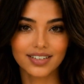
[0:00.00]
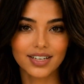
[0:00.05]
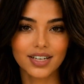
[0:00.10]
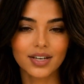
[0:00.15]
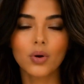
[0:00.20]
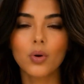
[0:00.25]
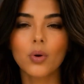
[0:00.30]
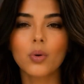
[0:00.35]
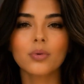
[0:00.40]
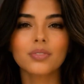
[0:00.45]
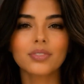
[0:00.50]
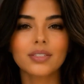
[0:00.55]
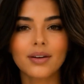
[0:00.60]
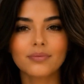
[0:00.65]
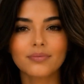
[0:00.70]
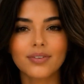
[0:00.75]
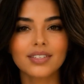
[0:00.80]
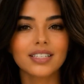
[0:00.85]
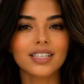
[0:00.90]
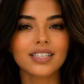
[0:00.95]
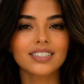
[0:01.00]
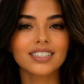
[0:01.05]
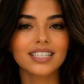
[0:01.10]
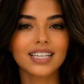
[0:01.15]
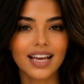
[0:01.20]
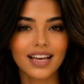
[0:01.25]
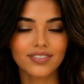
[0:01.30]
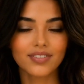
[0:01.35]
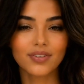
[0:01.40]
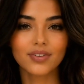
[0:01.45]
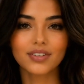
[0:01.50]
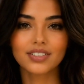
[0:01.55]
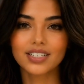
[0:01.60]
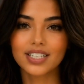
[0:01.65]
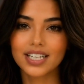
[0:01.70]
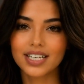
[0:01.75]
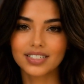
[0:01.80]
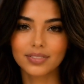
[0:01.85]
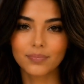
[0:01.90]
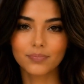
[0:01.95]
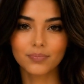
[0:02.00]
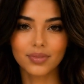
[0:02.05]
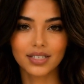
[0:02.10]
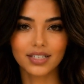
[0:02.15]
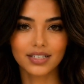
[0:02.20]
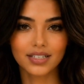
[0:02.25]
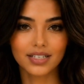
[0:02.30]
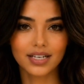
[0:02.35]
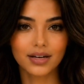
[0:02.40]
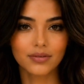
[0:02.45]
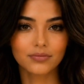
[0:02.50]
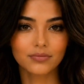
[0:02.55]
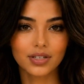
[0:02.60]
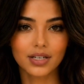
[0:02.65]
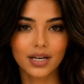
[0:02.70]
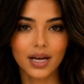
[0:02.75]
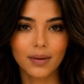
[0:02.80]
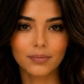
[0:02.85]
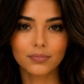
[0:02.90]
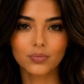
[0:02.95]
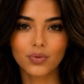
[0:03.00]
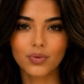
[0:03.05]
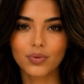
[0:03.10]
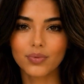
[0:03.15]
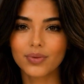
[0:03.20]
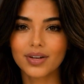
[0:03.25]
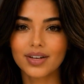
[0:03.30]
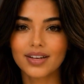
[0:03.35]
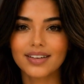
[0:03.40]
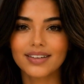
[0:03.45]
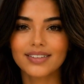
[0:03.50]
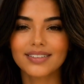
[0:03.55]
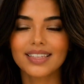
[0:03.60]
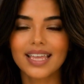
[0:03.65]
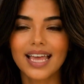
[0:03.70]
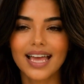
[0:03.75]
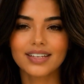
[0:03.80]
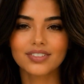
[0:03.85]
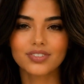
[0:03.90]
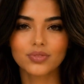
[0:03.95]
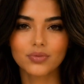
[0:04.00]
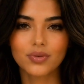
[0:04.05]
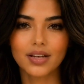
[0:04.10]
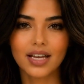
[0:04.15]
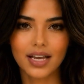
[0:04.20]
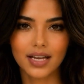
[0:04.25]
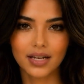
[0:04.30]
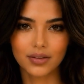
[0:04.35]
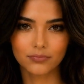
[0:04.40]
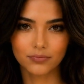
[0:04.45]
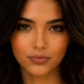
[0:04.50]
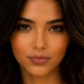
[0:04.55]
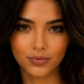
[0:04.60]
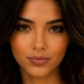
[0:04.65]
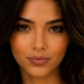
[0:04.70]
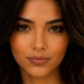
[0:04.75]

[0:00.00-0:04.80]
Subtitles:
It holds everything together and takes a beating every time you land creatively.